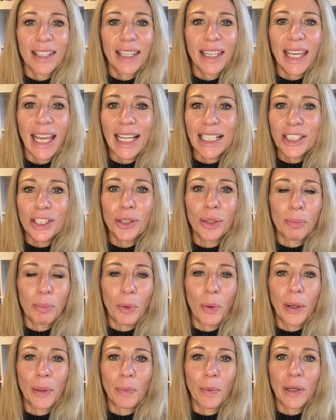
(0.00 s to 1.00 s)
get to a
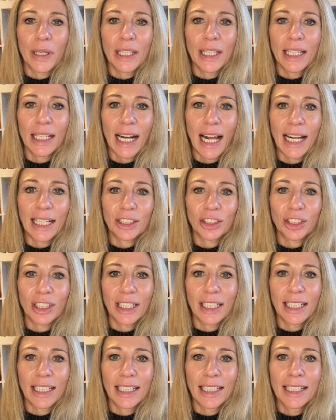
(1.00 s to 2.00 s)
point where you can
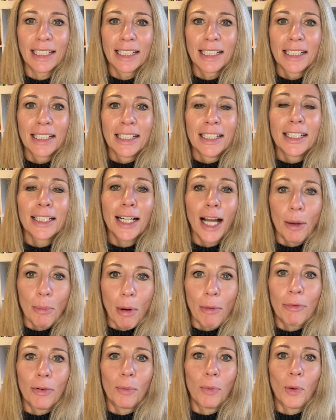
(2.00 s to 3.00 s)
actually come
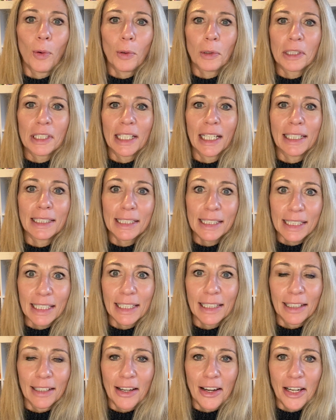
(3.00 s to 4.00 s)
up for water and see
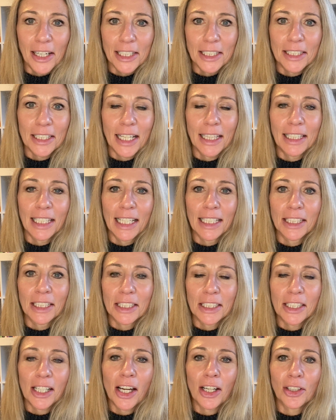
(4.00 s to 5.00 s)
the light at the end of
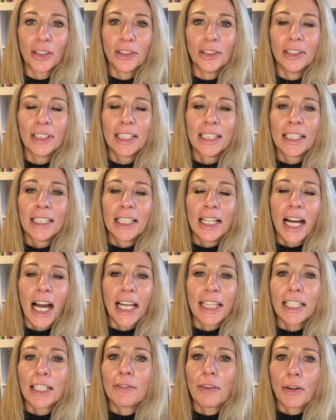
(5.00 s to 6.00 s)
the tunnel. I
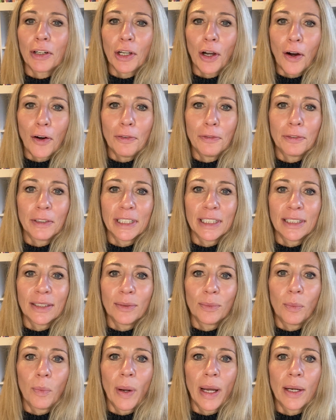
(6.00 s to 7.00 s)
think very
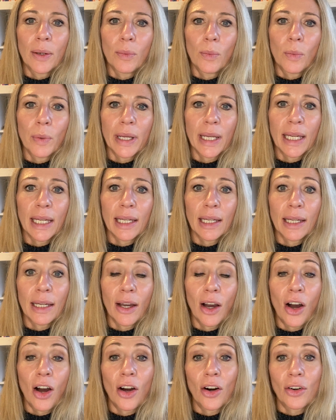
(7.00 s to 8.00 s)
often when we
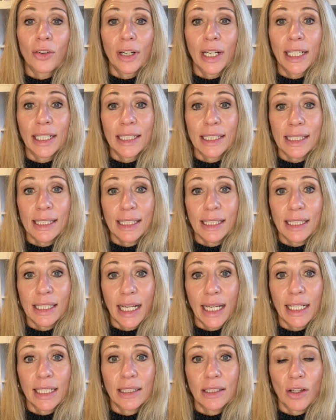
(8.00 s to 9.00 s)
are in a
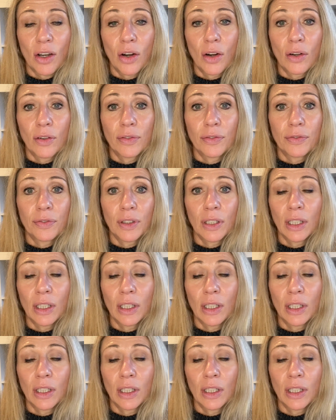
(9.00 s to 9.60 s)
state of,